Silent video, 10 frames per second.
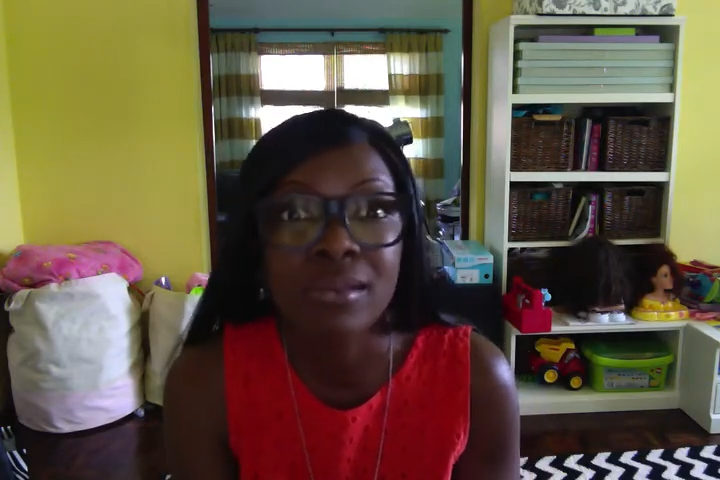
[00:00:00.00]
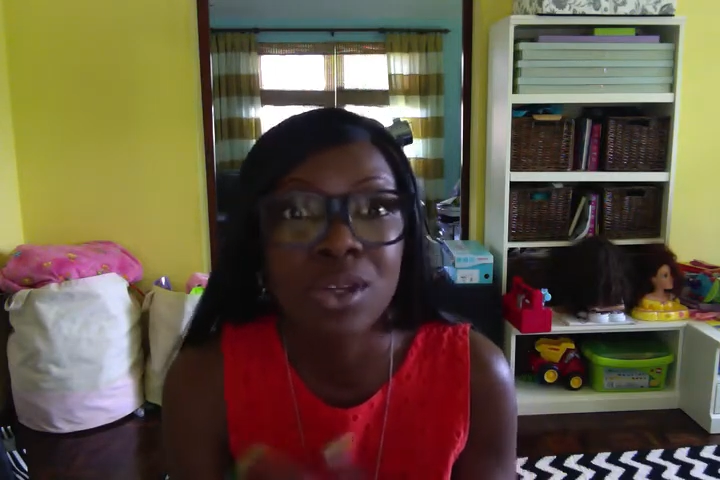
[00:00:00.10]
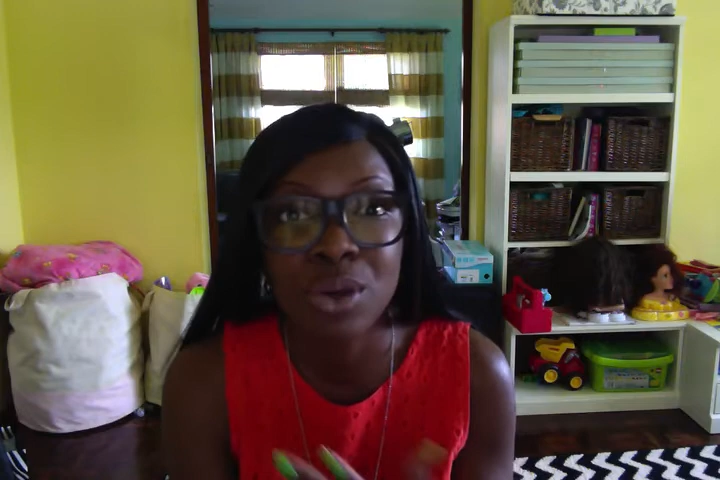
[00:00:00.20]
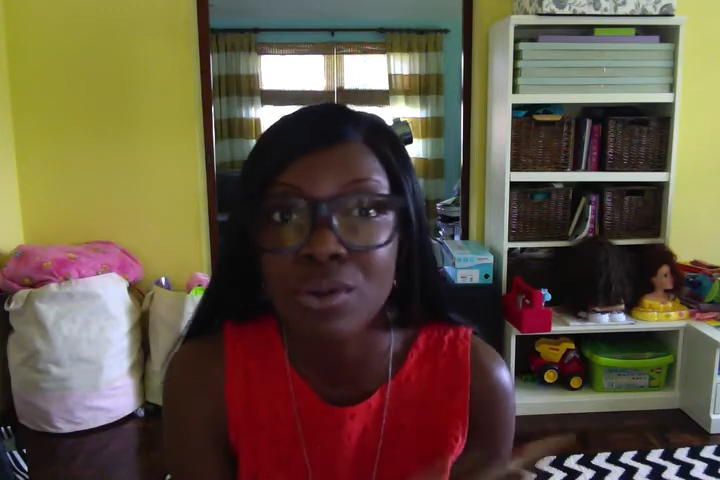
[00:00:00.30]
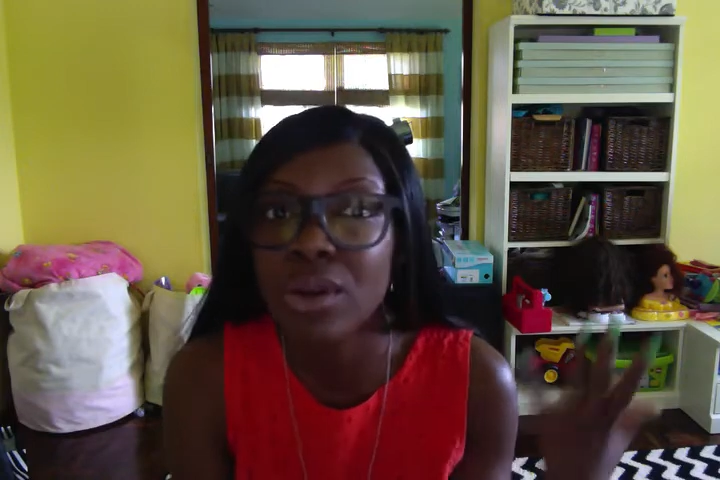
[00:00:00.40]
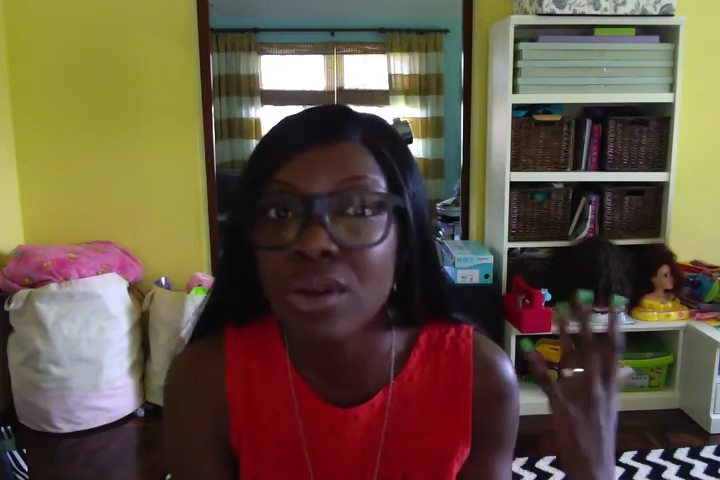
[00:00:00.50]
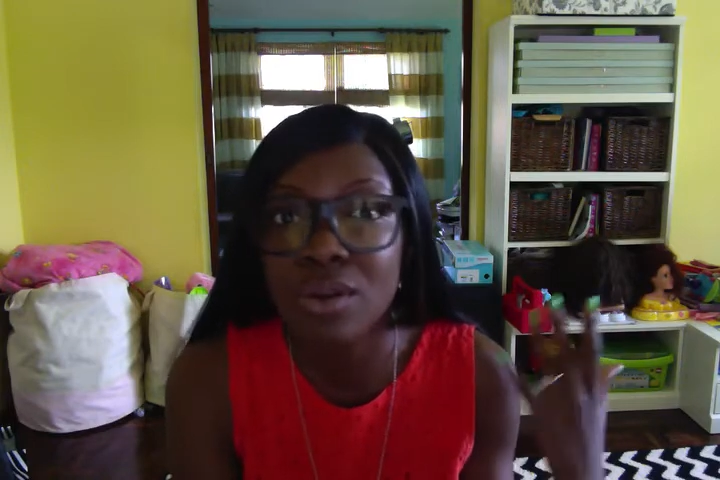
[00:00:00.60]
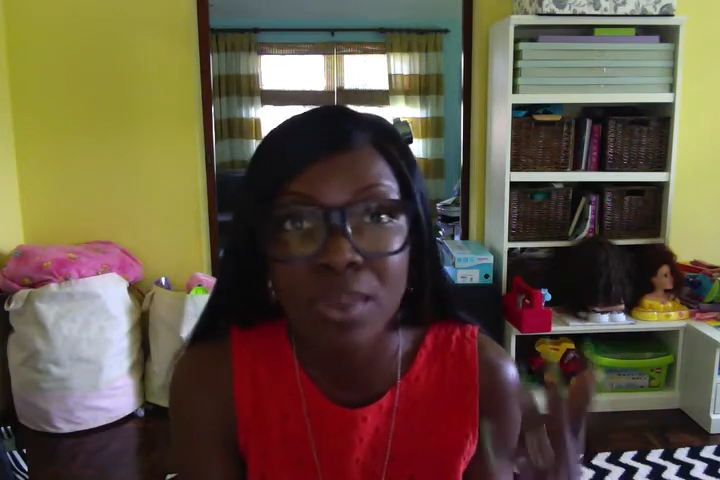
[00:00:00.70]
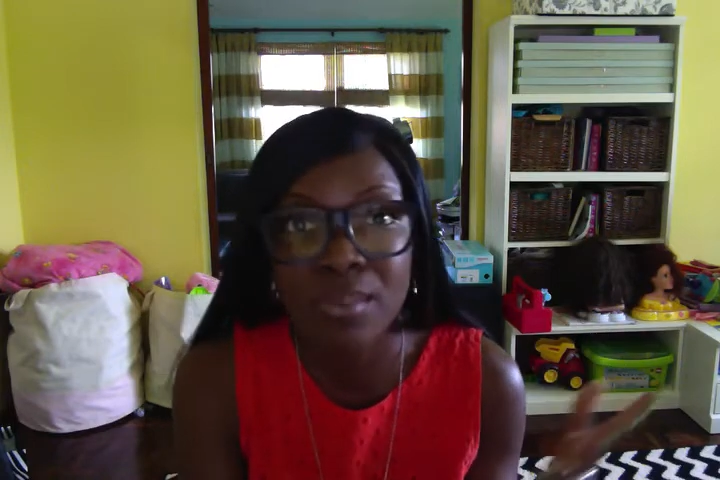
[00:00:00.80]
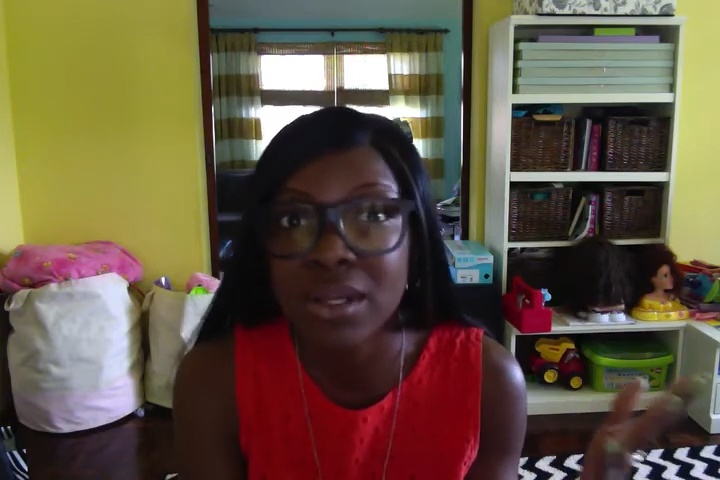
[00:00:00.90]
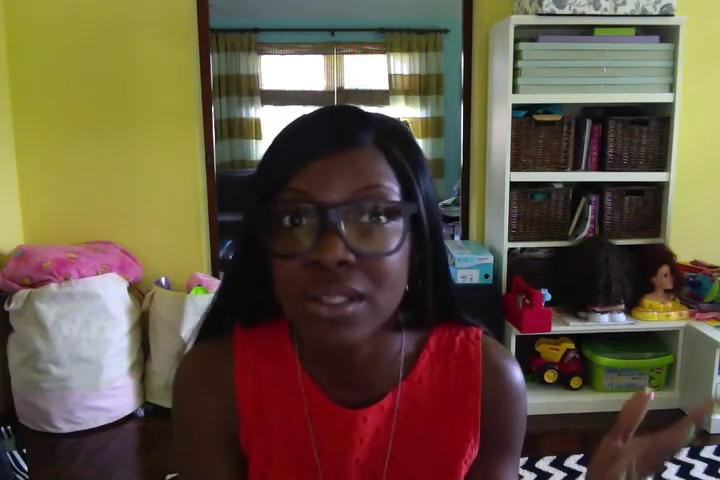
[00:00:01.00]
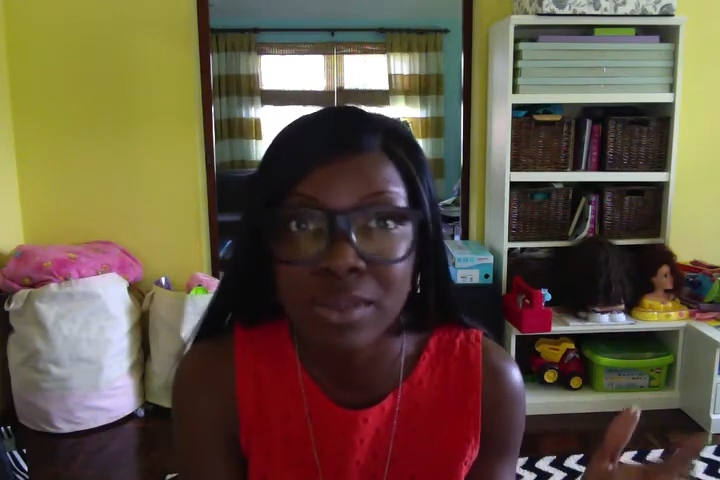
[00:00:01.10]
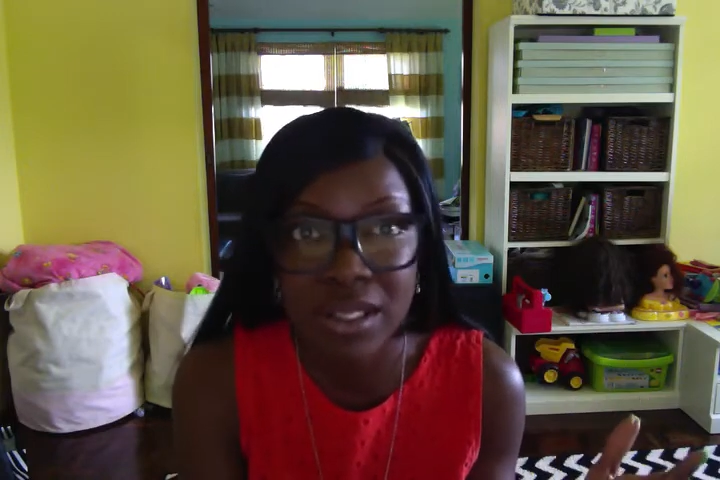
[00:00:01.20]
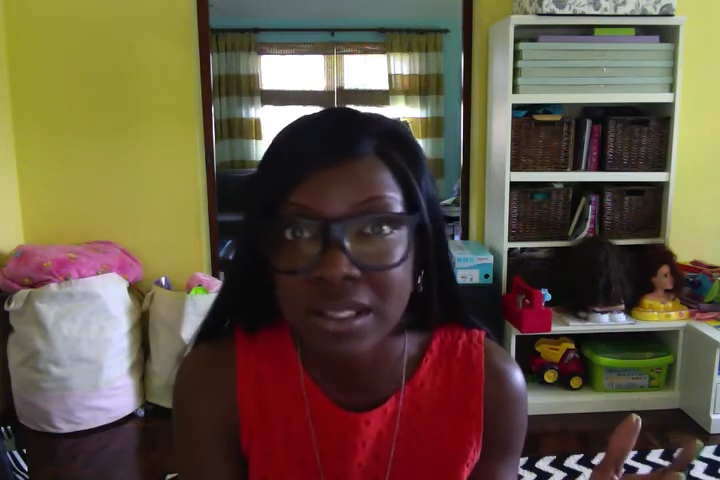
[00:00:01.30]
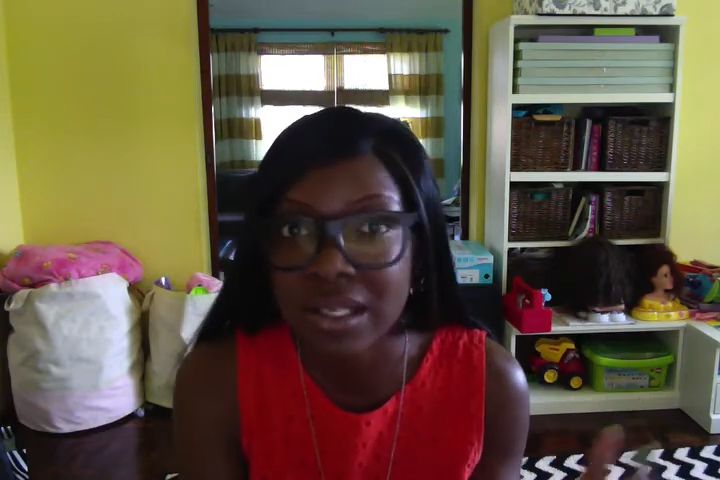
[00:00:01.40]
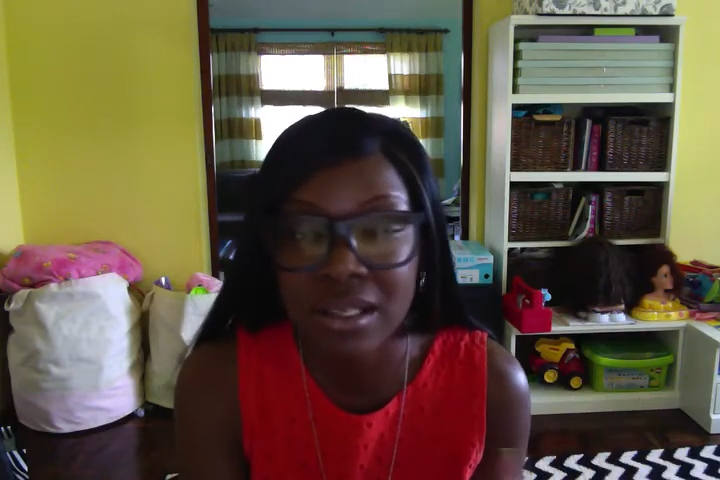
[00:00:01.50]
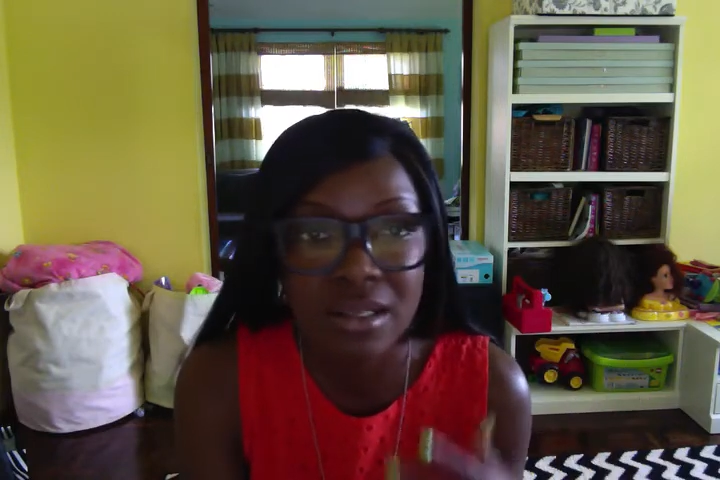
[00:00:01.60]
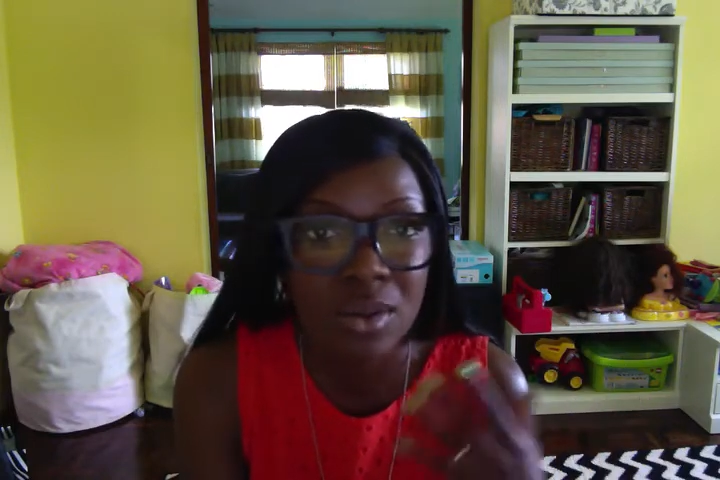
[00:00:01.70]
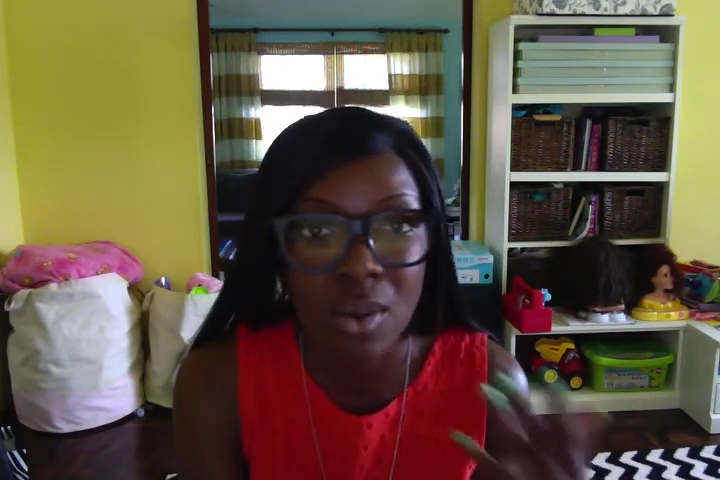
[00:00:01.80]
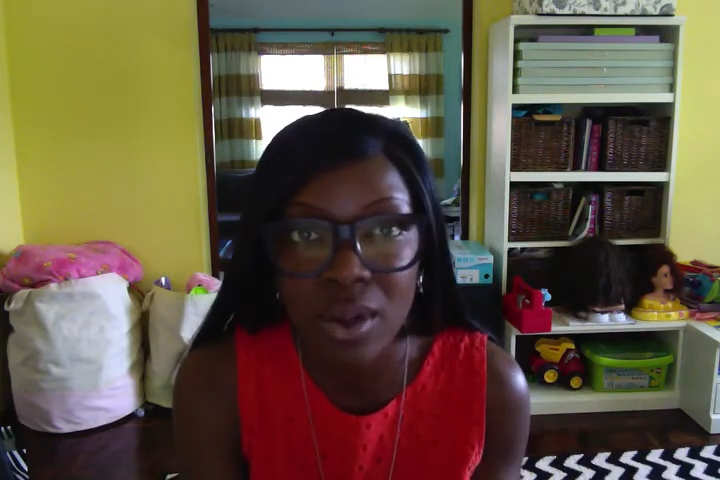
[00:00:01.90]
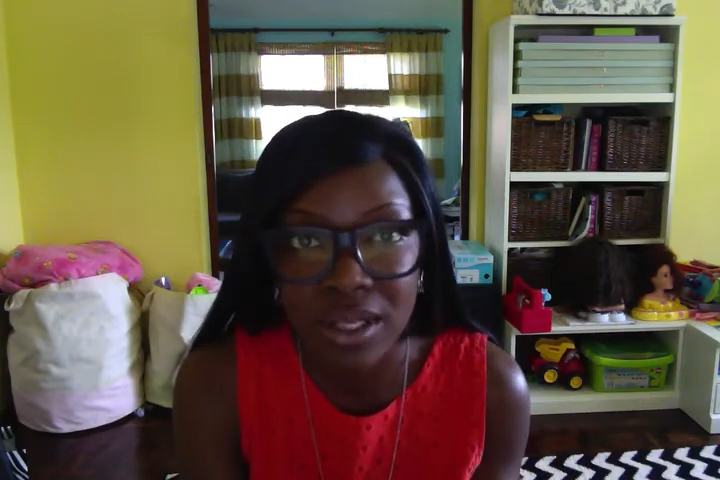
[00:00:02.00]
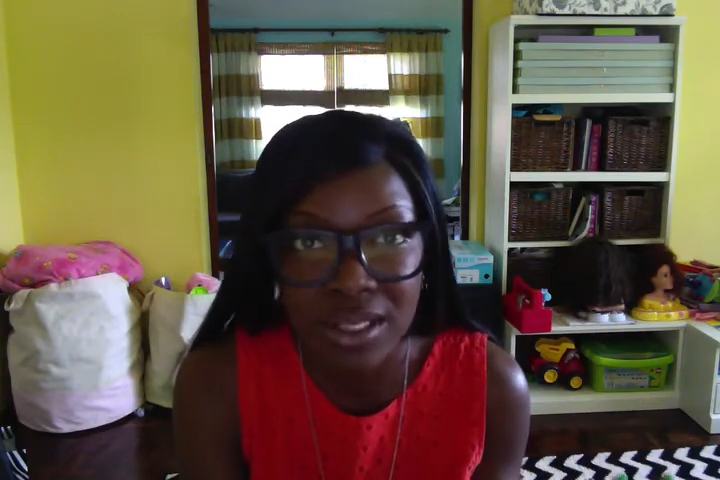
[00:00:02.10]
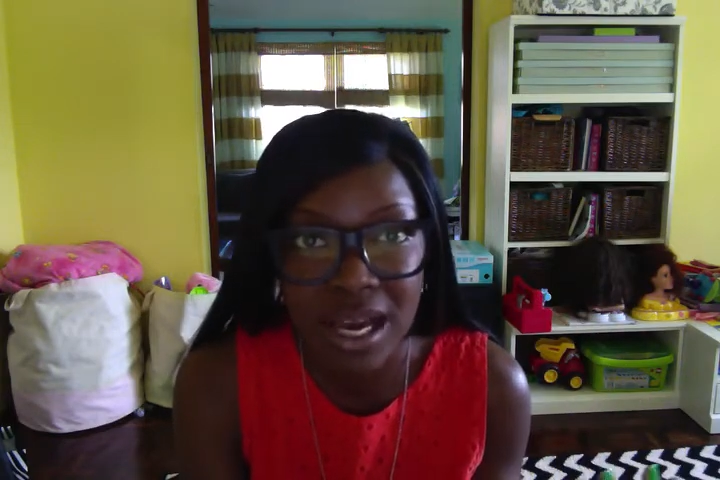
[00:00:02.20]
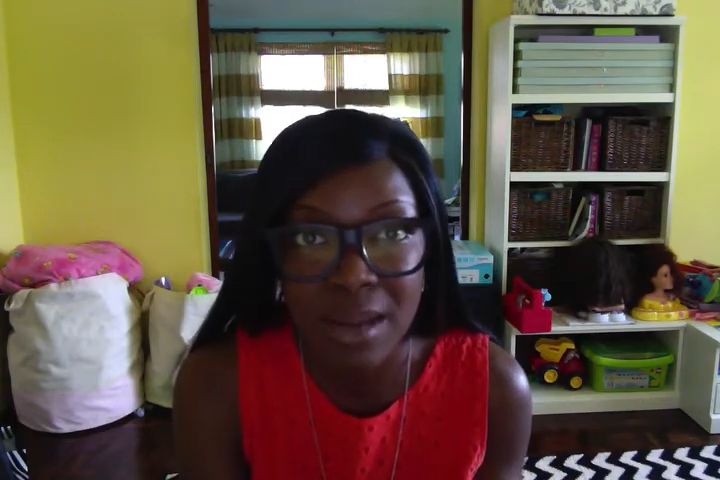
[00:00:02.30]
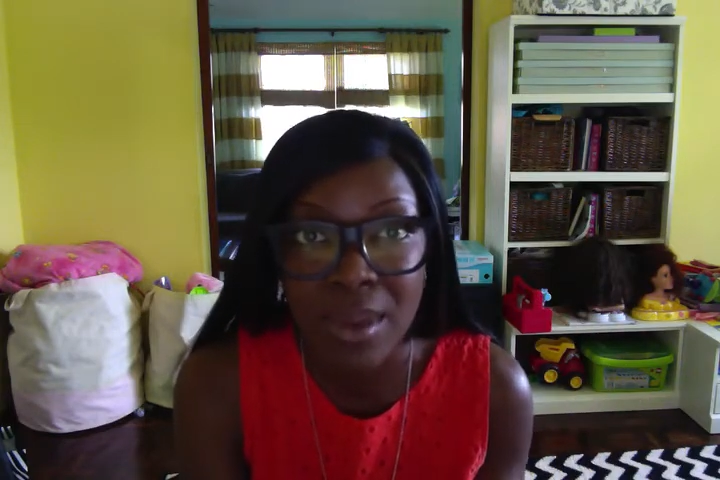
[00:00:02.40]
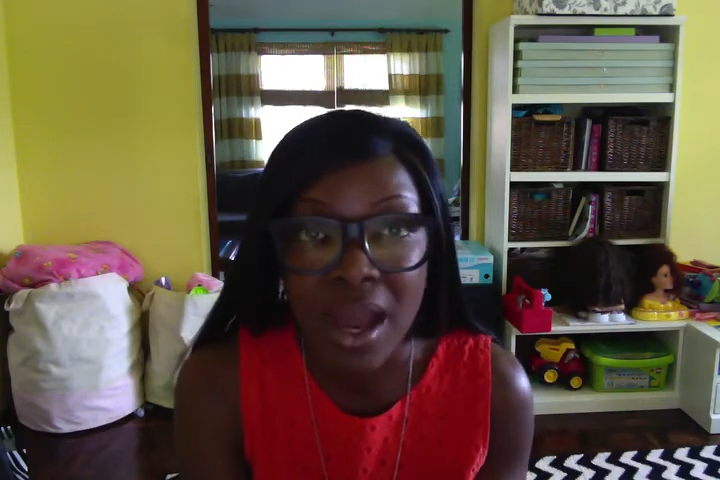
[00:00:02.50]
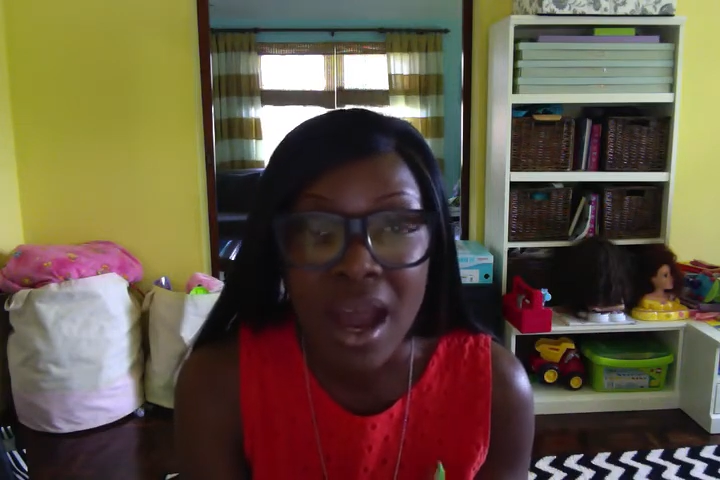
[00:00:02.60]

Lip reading: you'd bump into places like this all the time.